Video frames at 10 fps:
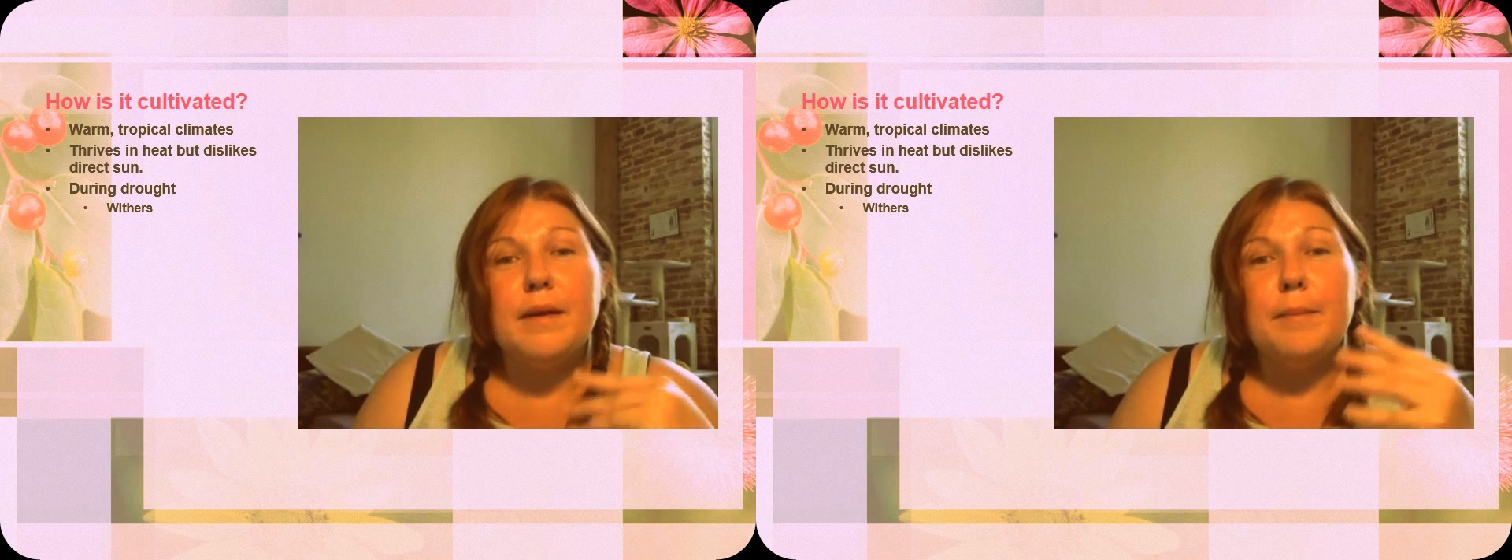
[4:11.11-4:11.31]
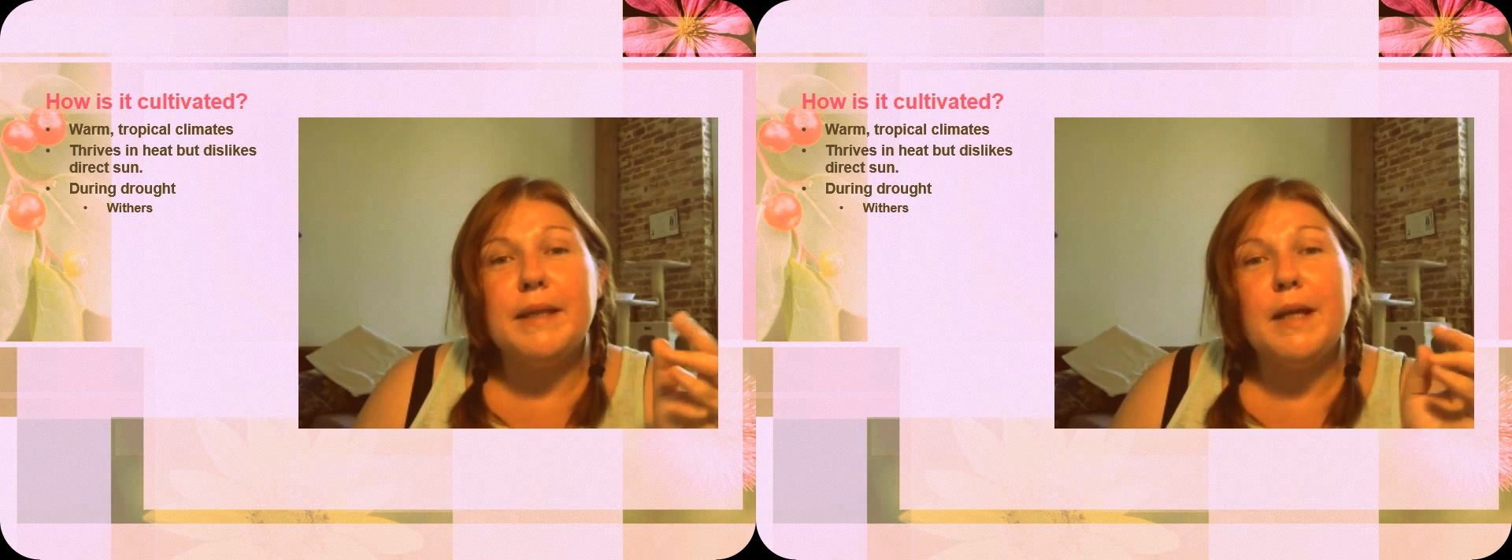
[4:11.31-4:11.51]

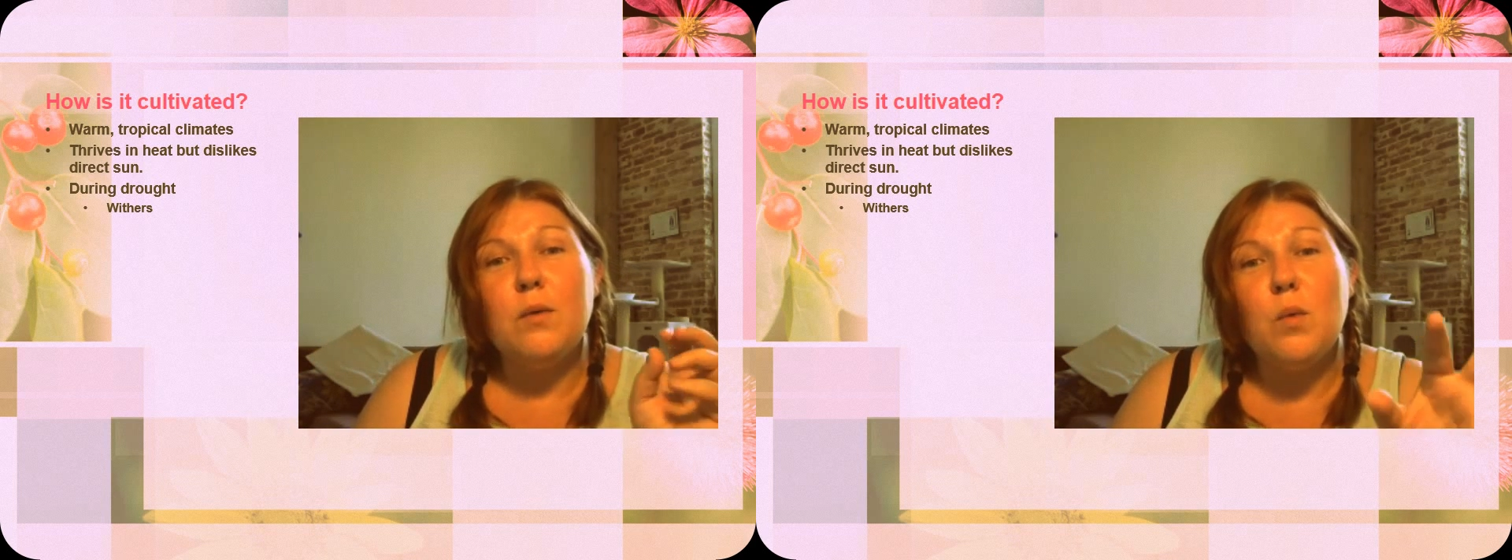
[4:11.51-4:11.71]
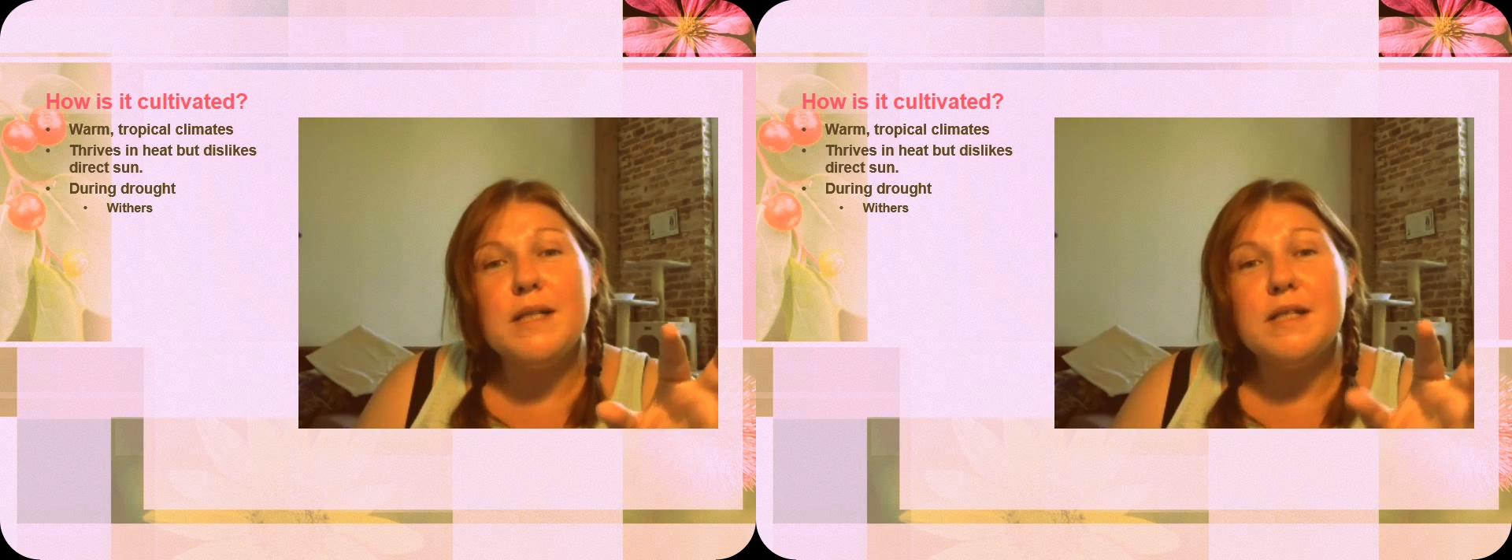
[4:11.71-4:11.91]
But
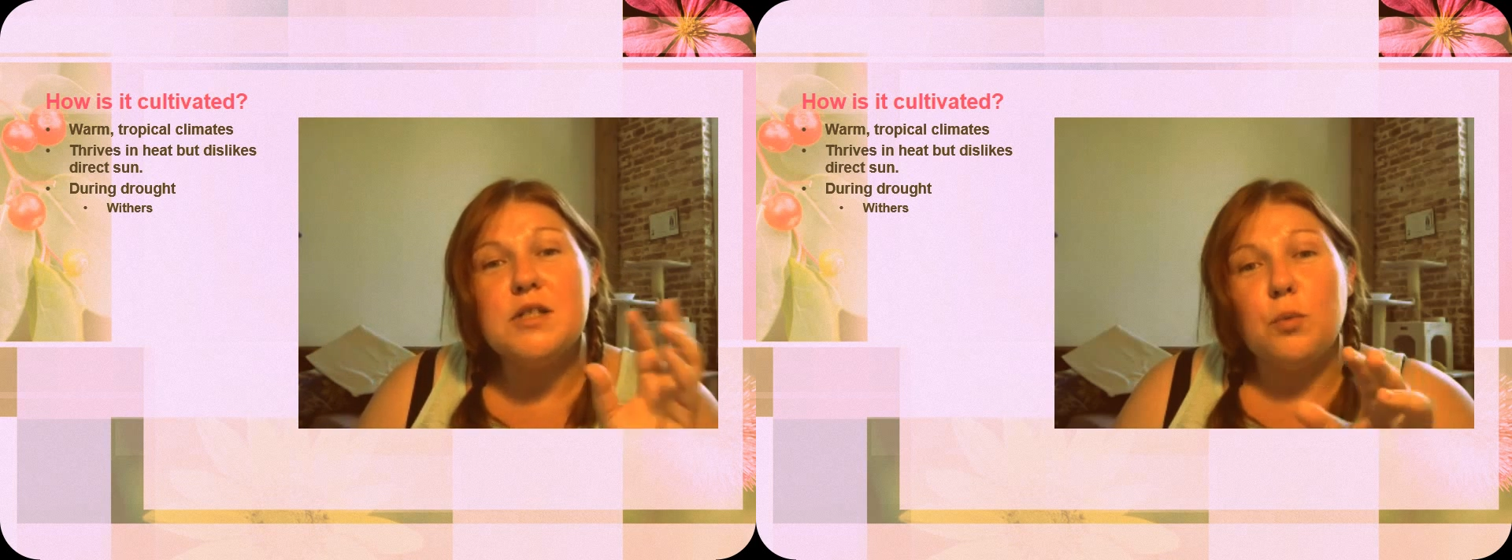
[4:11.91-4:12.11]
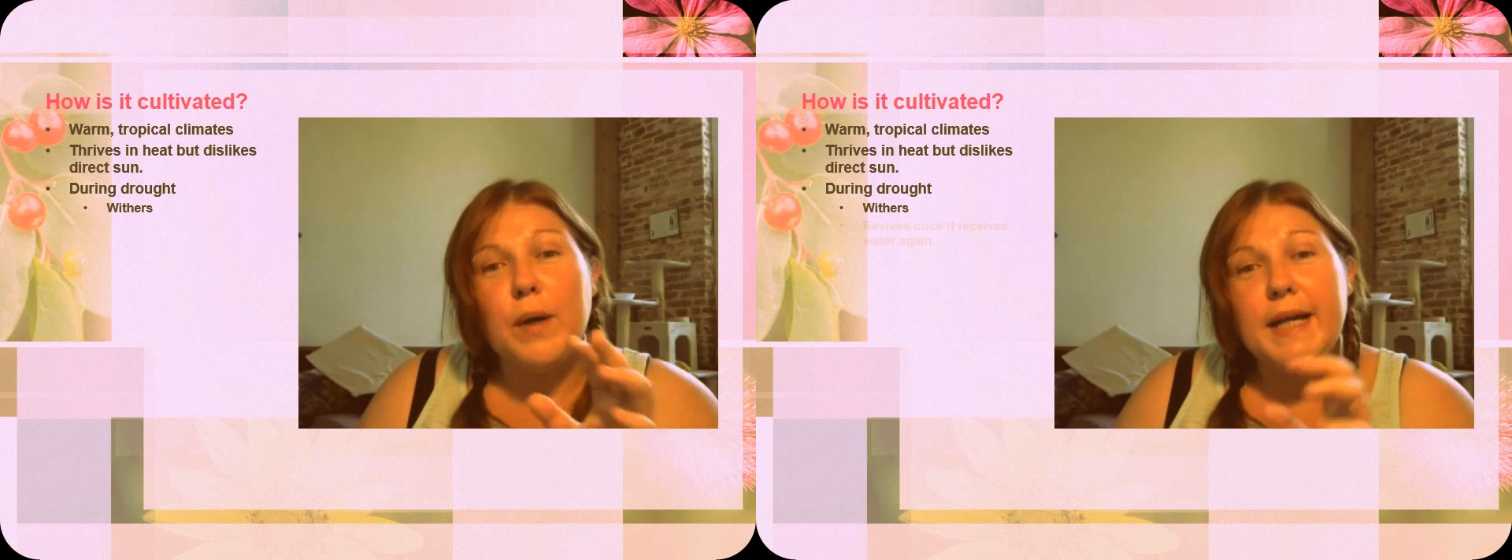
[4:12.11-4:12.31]
then once
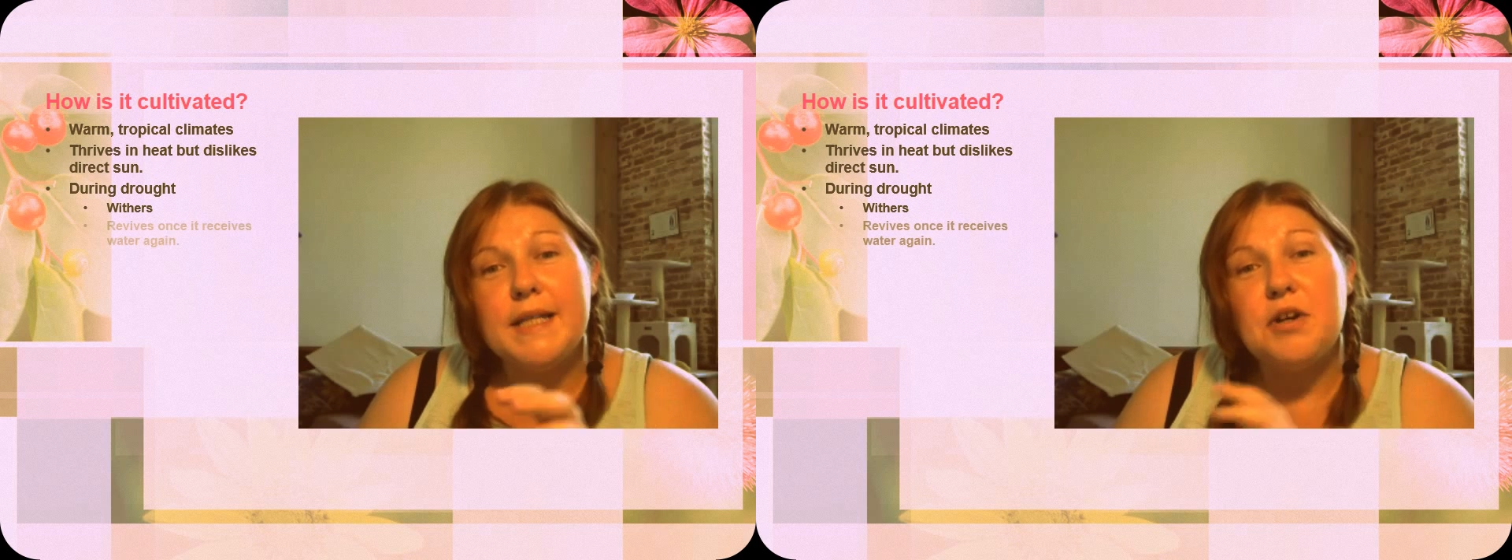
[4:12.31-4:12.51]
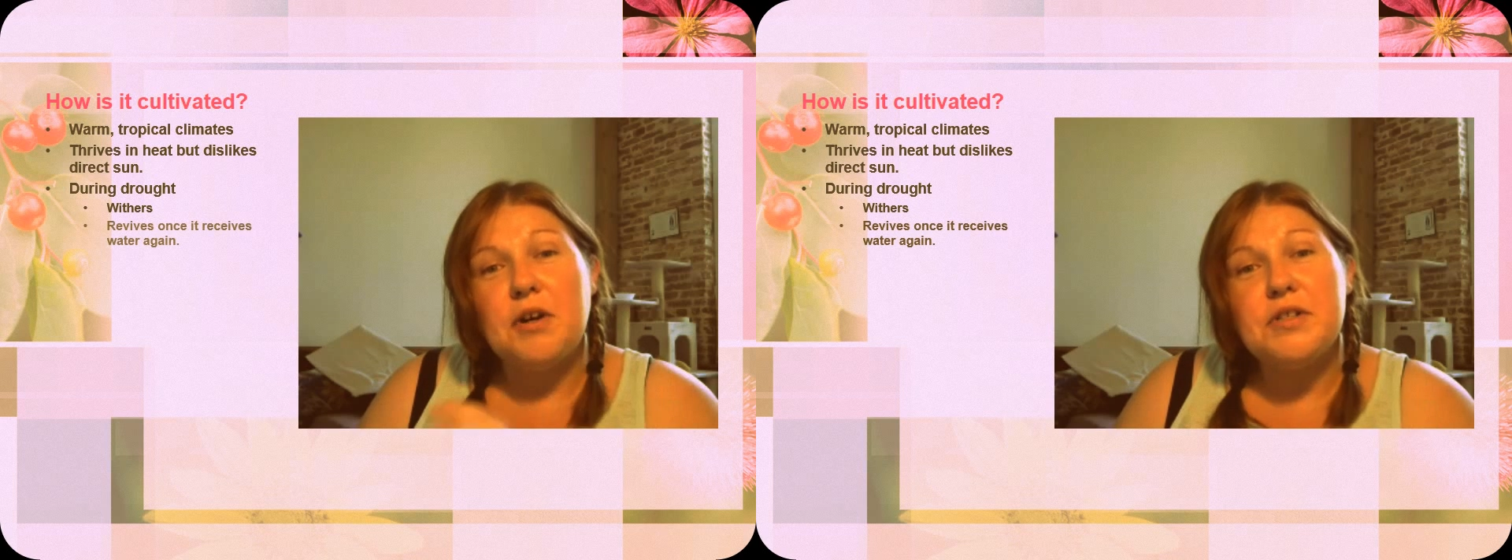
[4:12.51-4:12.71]
the rain
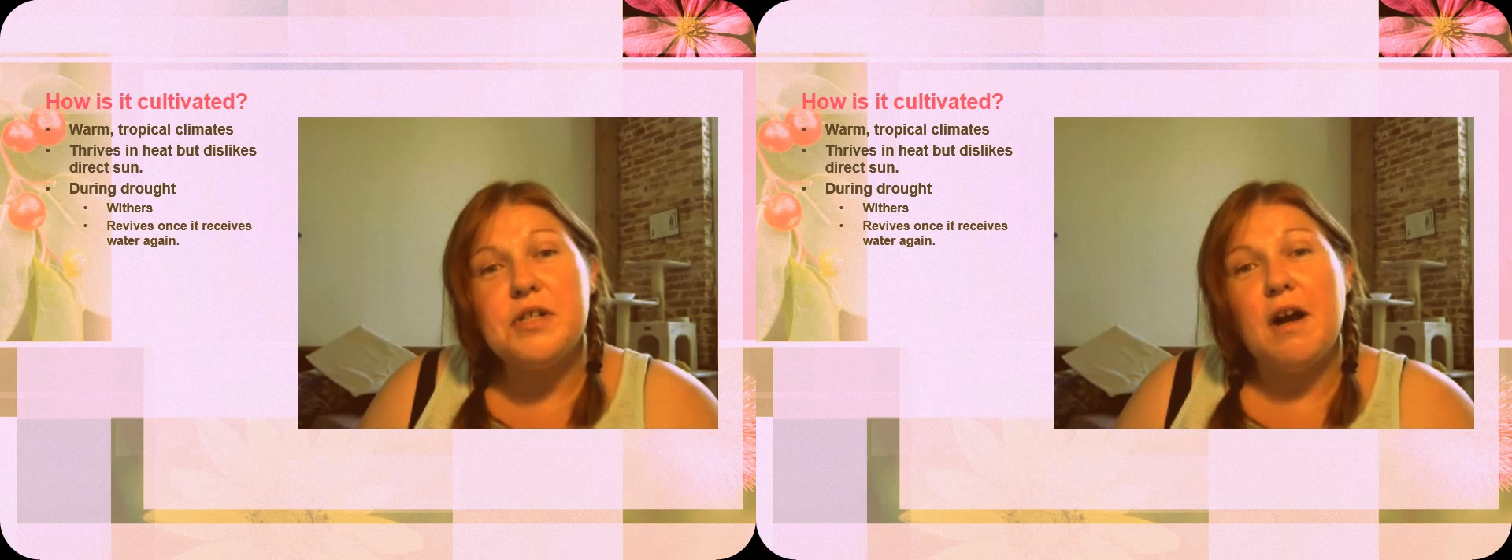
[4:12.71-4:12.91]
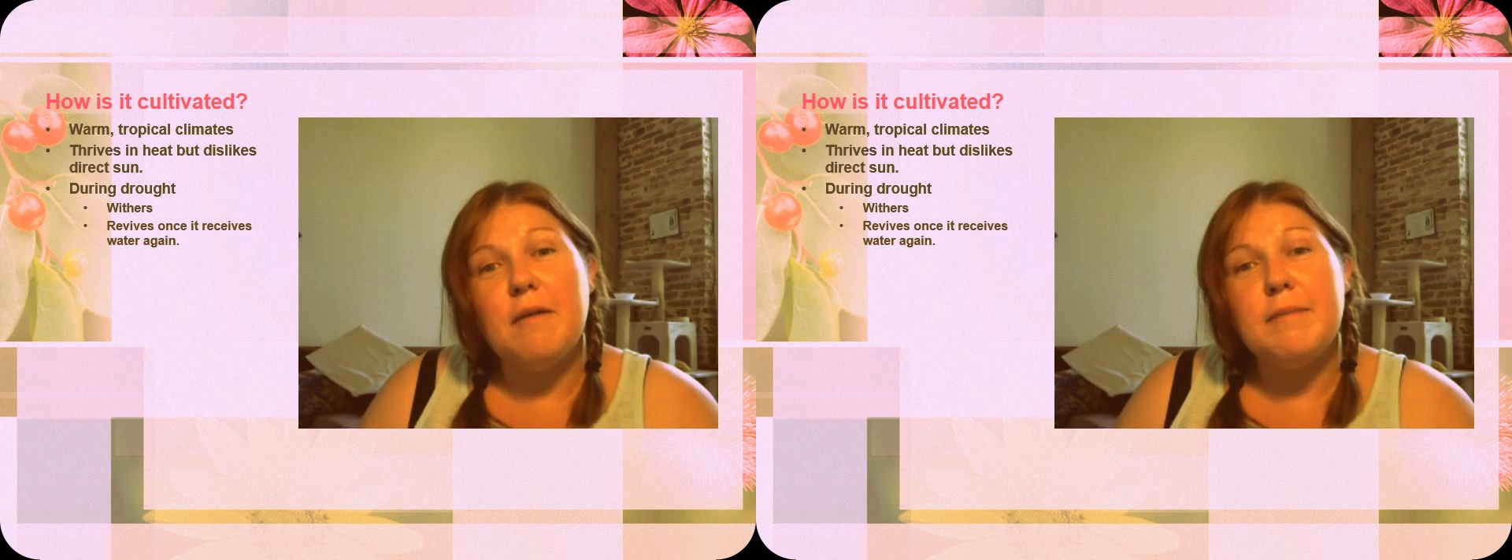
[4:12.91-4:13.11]
starts
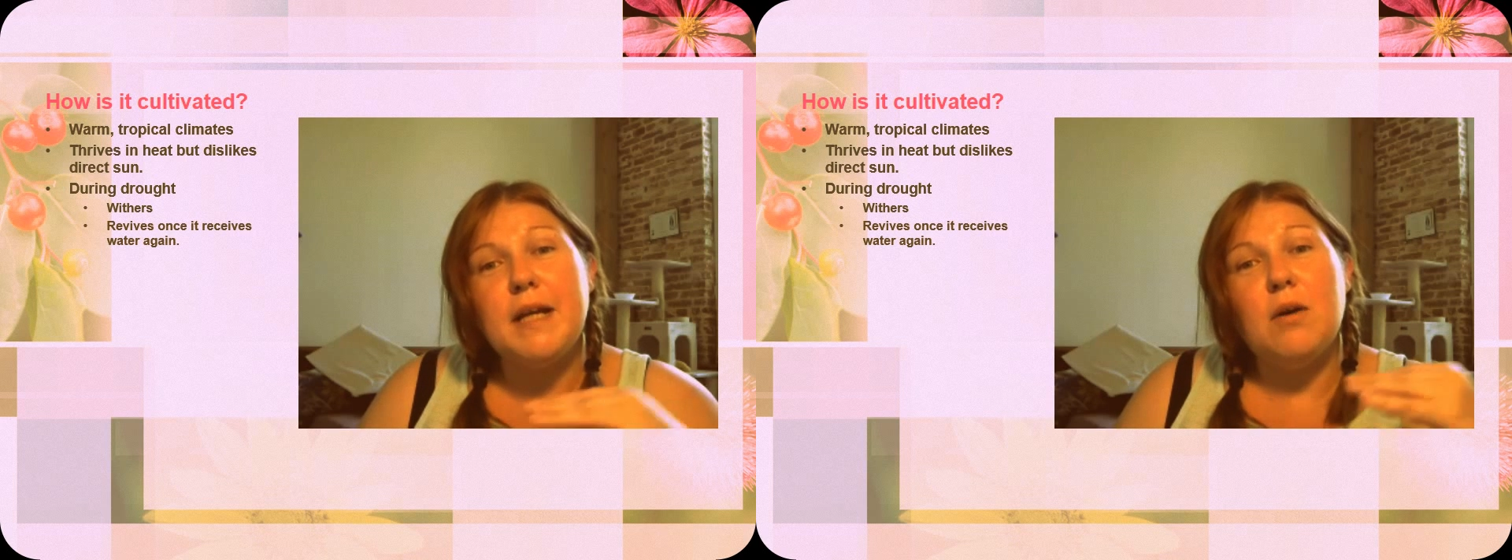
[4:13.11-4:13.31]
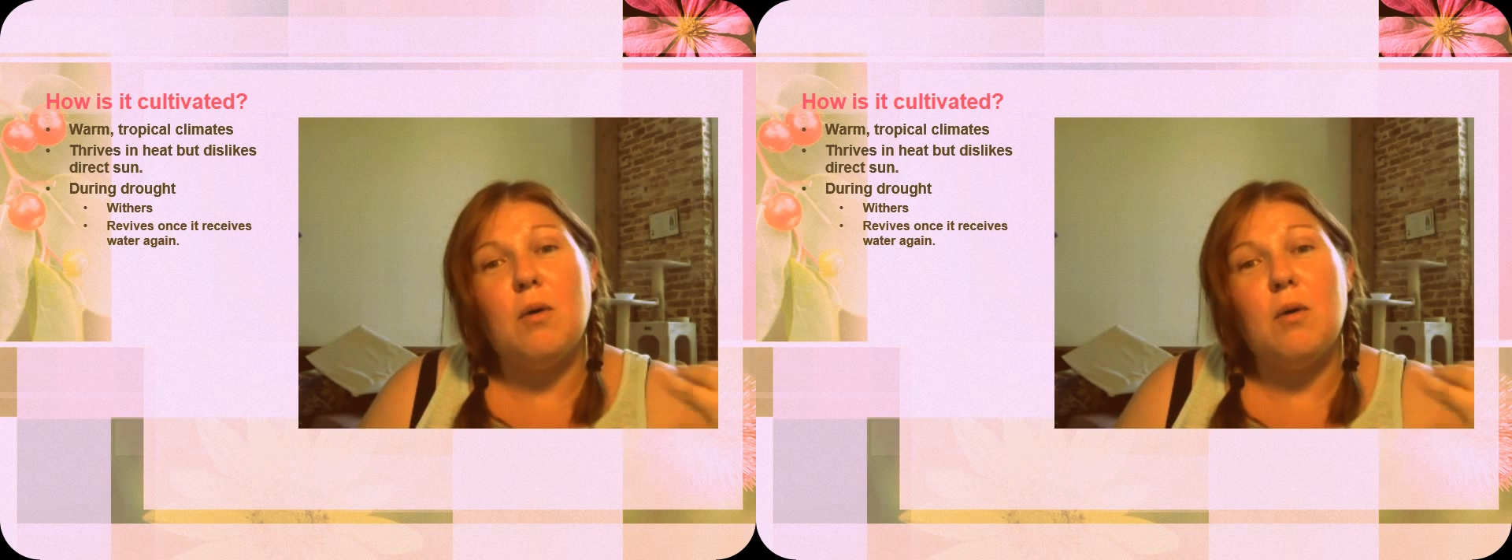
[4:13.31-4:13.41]
coming,